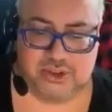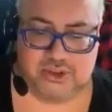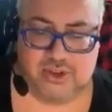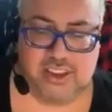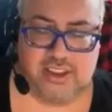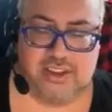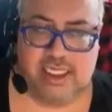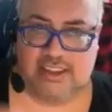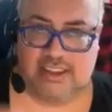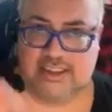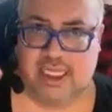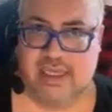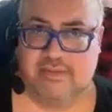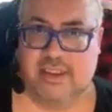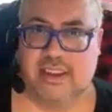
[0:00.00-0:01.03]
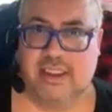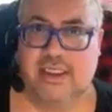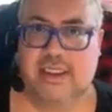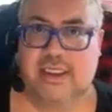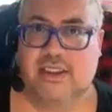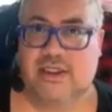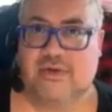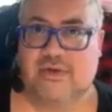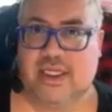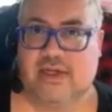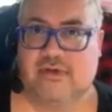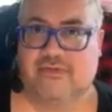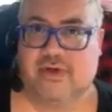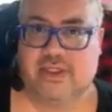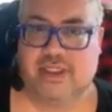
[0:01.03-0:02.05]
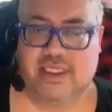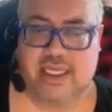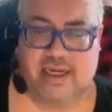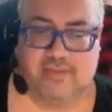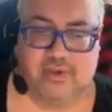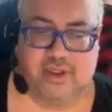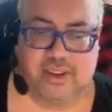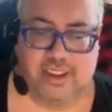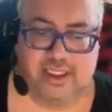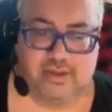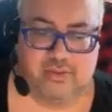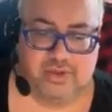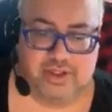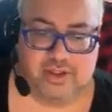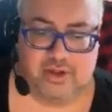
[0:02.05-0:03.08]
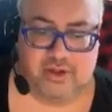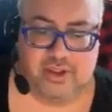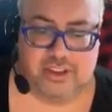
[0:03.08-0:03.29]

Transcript: straighten things up, you know, get in front of the camera and when